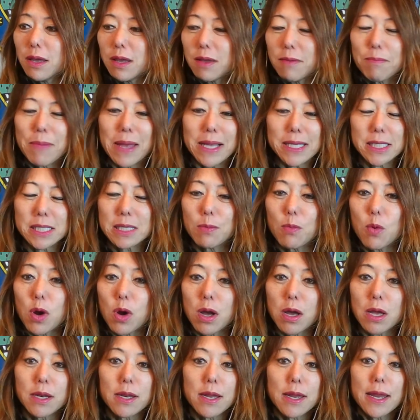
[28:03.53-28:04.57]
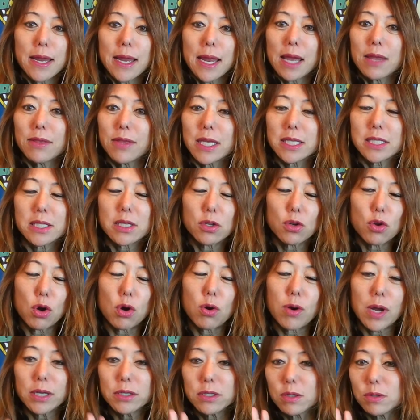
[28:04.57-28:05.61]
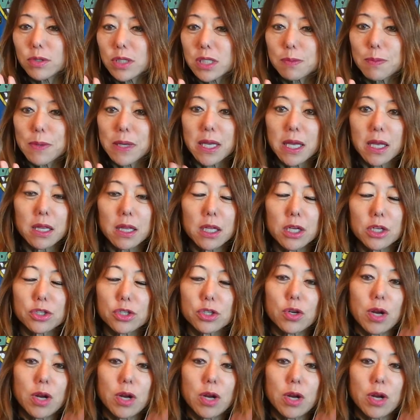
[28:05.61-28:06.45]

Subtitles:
met someone and they said, no, I don't speak English,